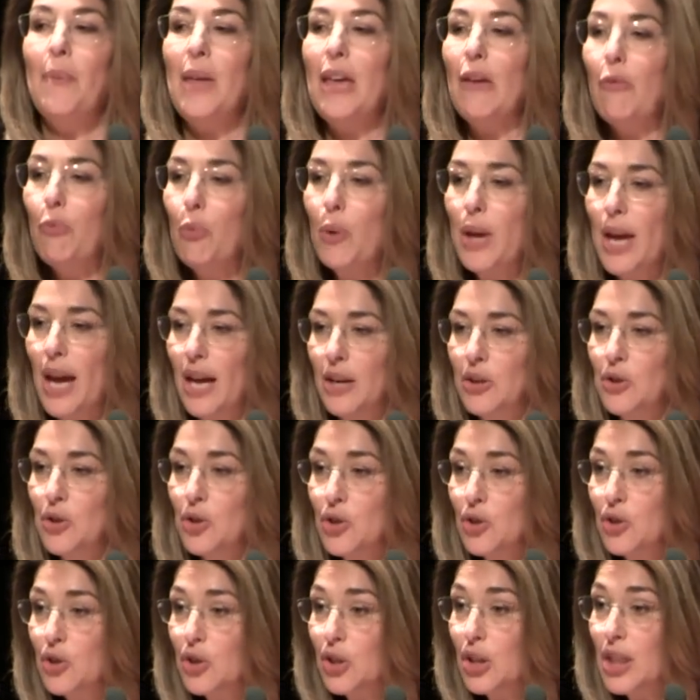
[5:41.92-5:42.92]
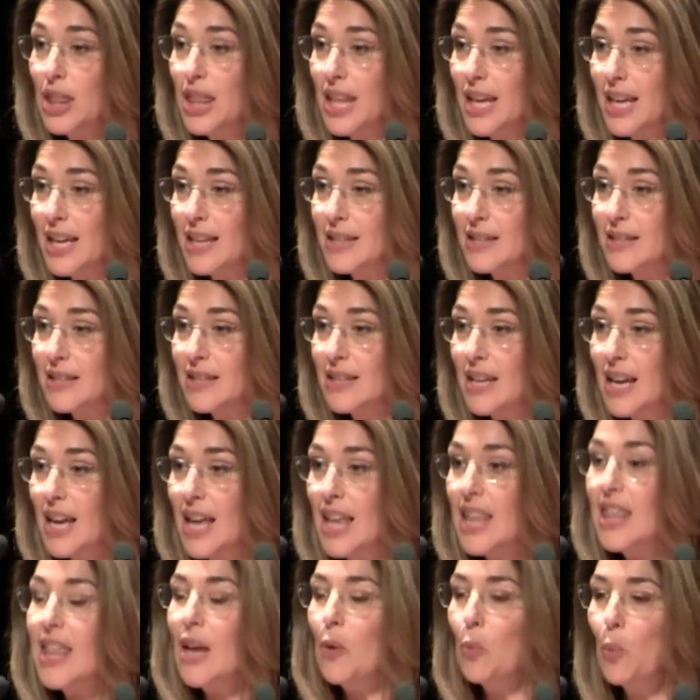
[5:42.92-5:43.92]
if we understood this,
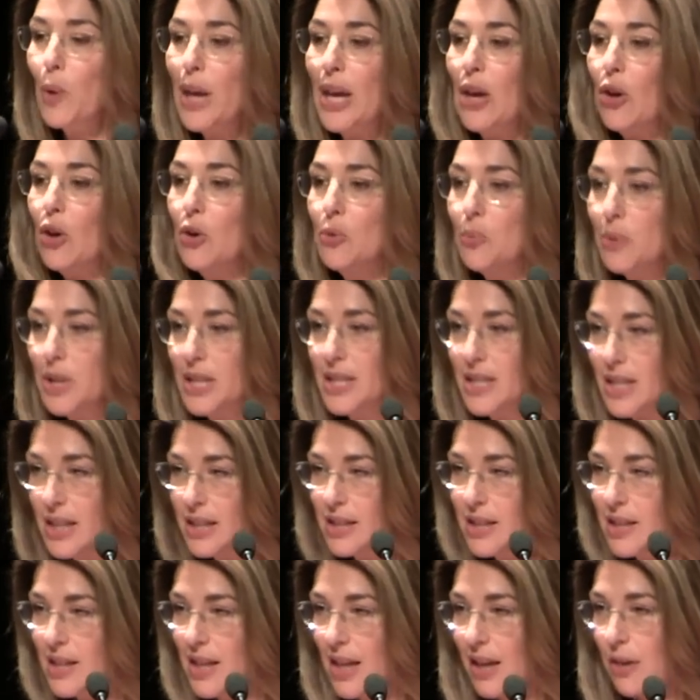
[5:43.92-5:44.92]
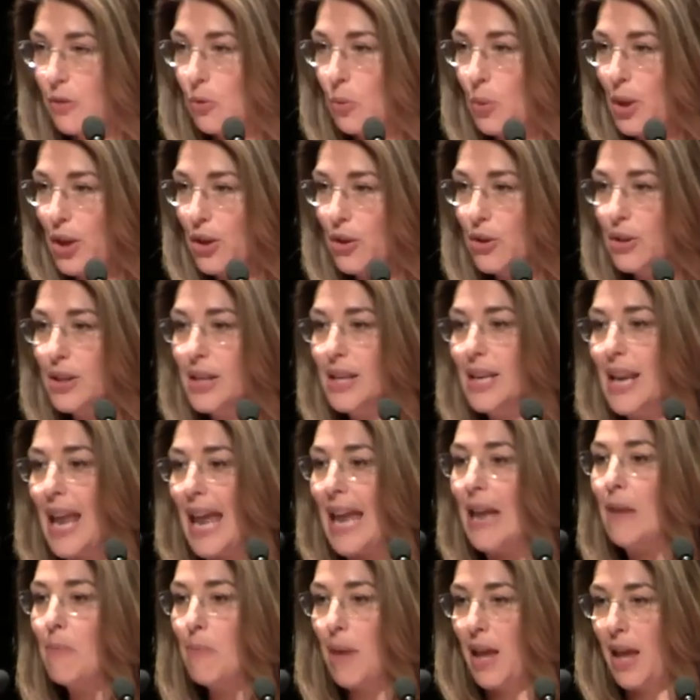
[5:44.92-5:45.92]
then we could resist it, we could
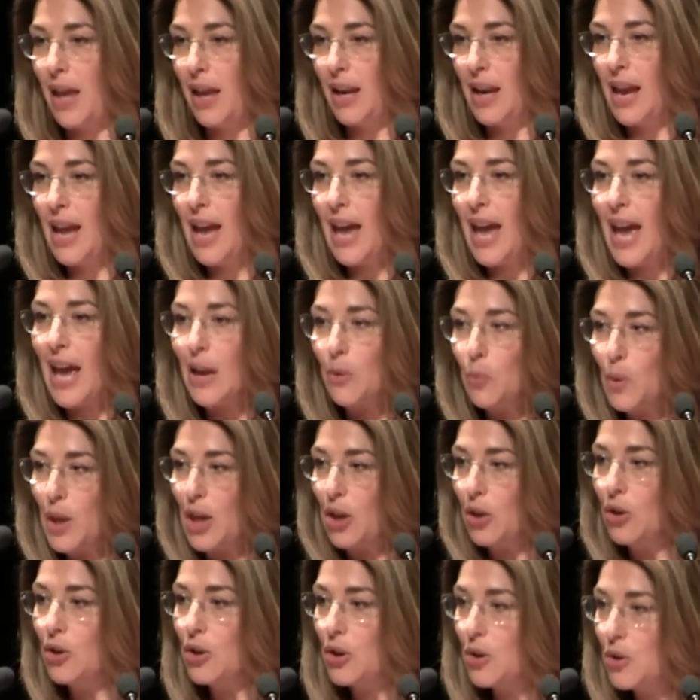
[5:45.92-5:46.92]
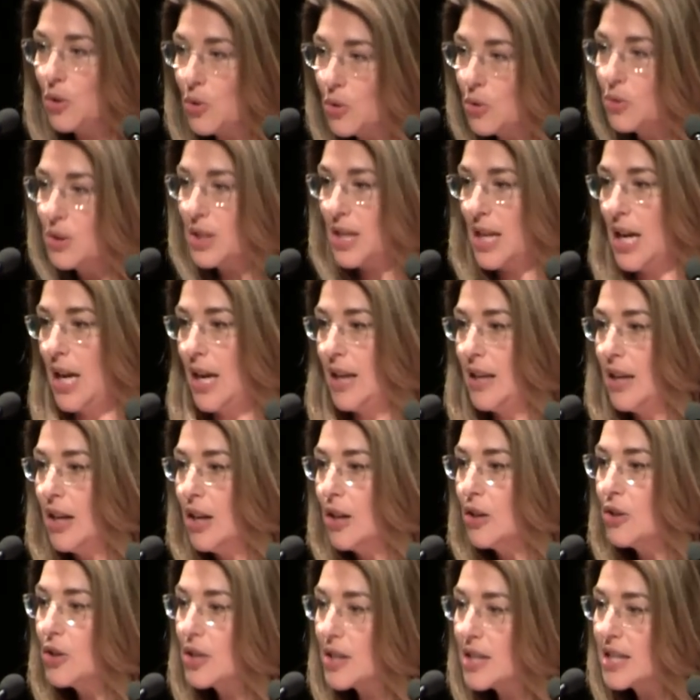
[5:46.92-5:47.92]
name it, and we could use
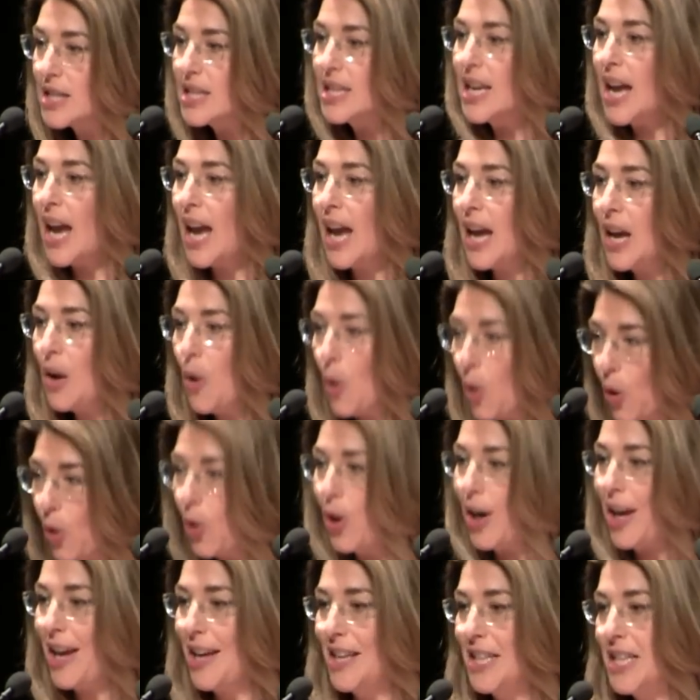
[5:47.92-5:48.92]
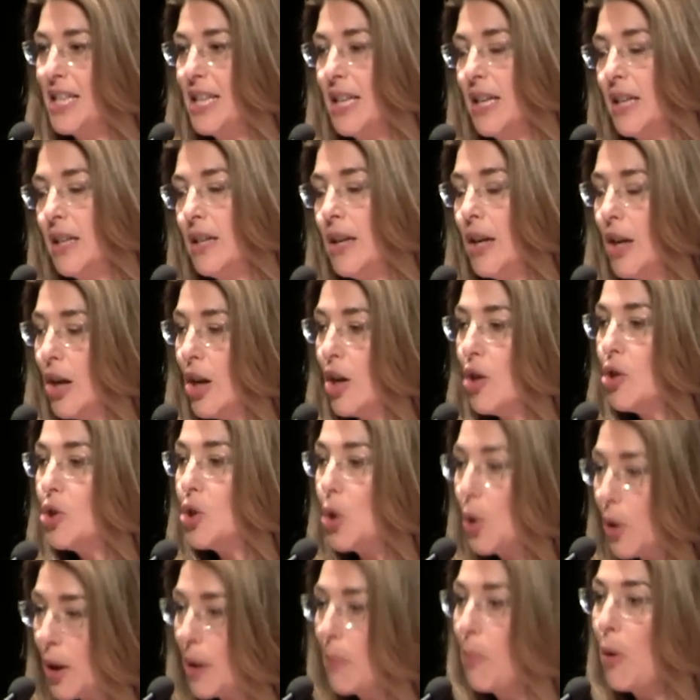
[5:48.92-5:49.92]
it to stay oriented
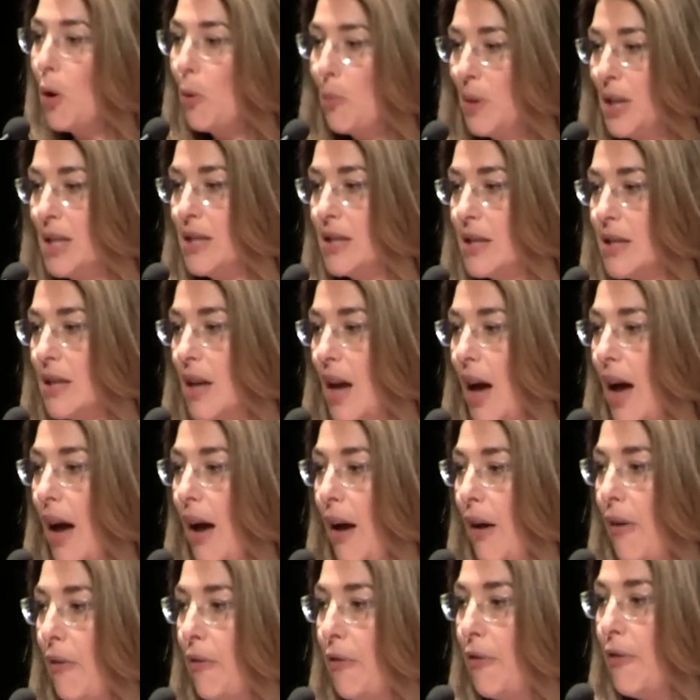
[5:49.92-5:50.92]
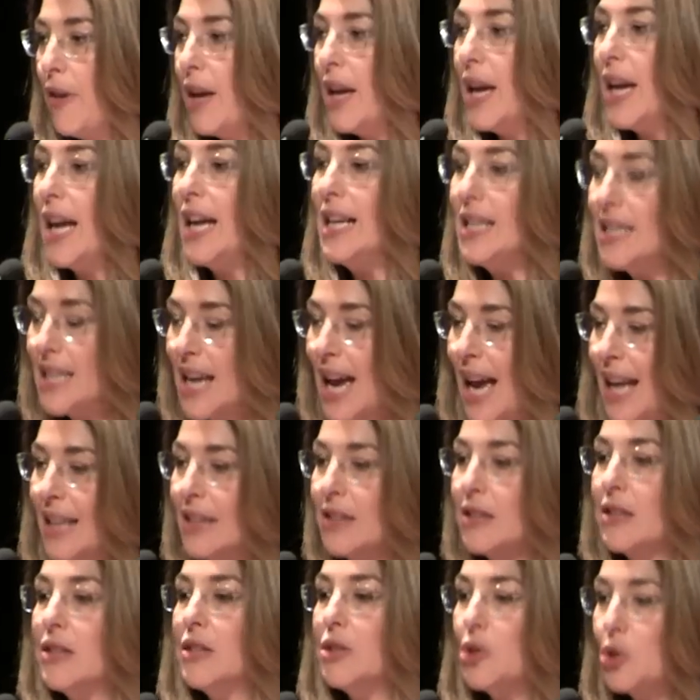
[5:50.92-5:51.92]
during moments of
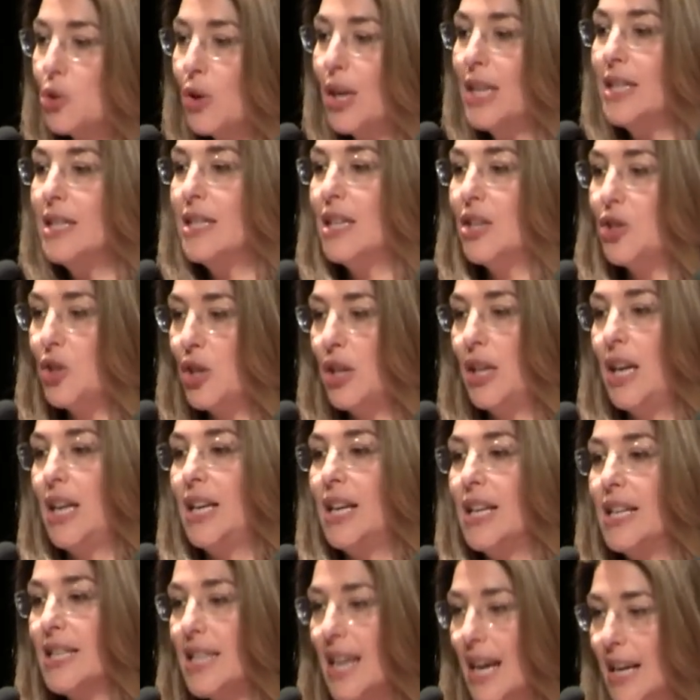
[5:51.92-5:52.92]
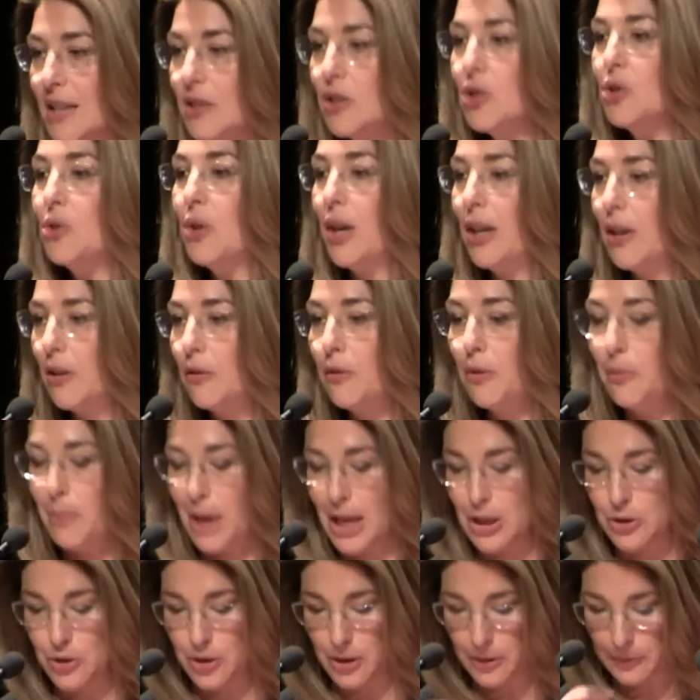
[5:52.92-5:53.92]
intense transition and intense
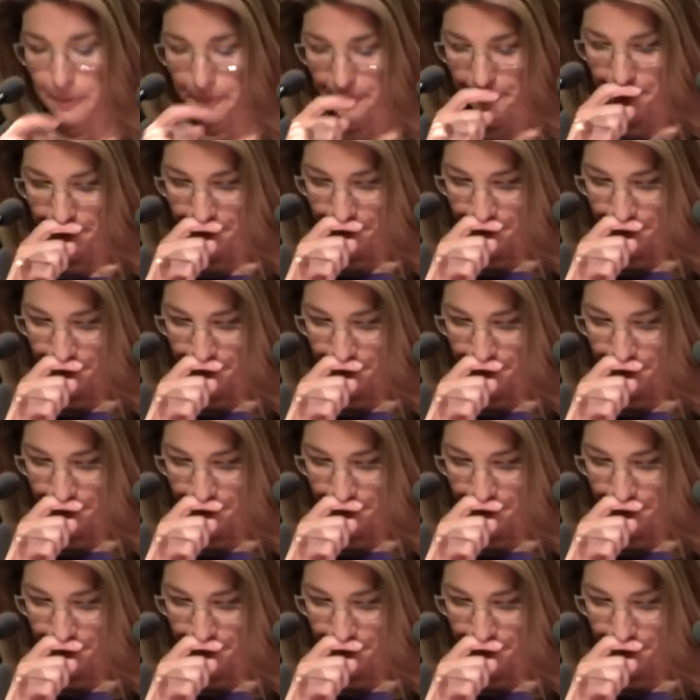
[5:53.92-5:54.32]
transformation.